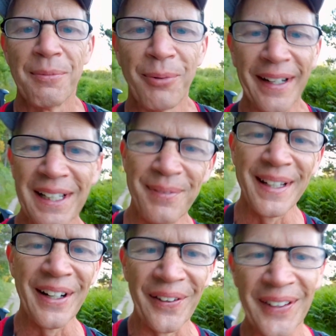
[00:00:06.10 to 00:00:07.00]
Buen
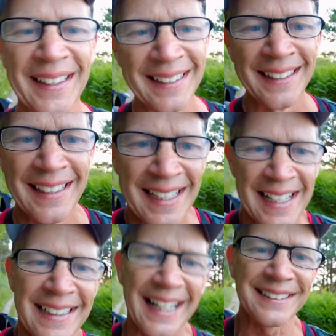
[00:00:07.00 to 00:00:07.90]
Camino.
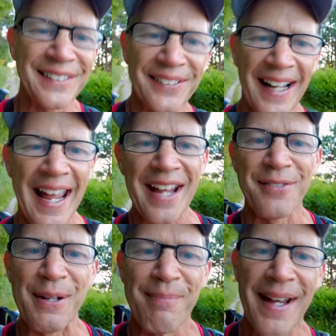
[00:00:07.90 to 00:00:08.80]
Yesterday
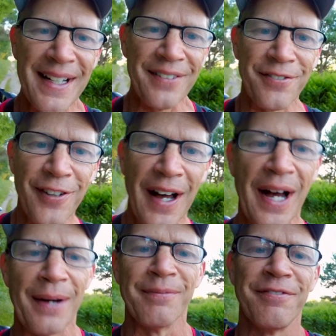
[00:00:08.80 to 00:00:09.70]
we made it
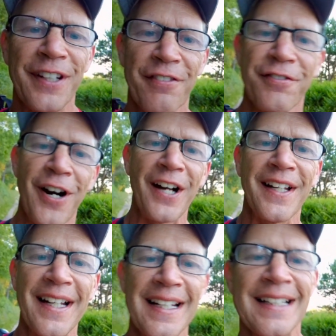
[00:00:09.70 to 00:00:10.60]
from
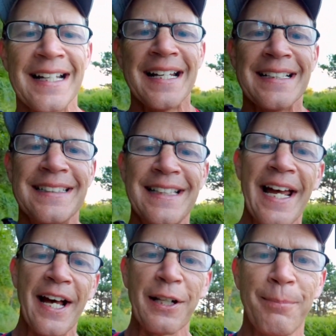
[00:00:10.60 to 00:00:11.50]
Villafranca
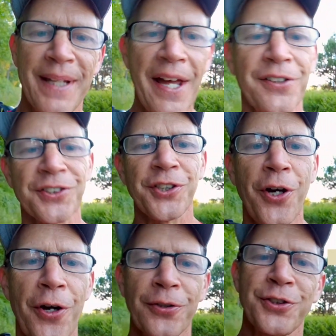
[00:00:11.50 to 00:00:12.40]
del
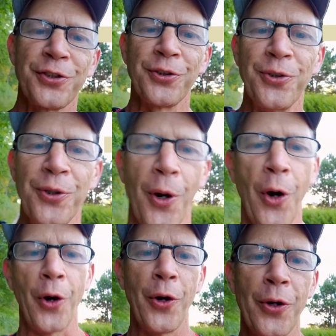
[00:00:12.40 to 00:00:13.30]
Bierzo to
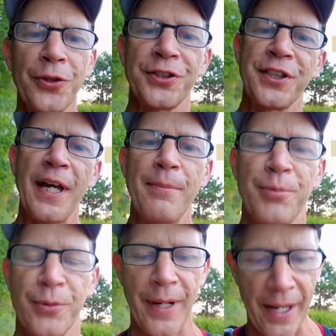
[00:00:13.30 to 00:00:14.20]
O
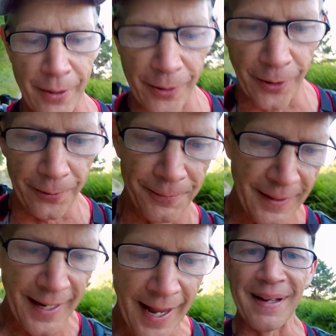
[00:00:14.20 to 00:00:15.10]
Cebreiro.
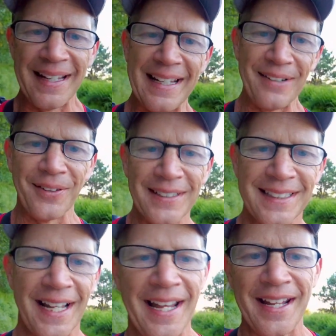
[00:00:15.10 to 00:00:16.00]
It was
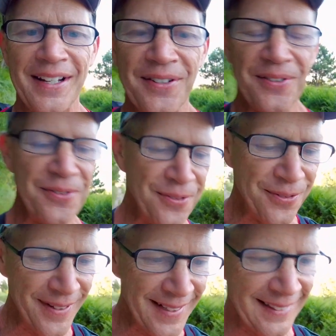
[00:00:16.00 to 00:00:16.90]
a
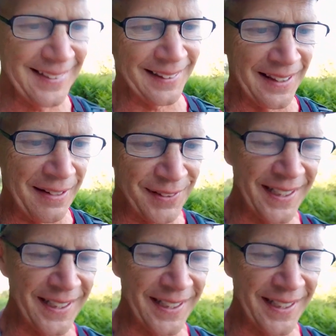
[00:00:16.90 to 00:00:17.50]
really lovely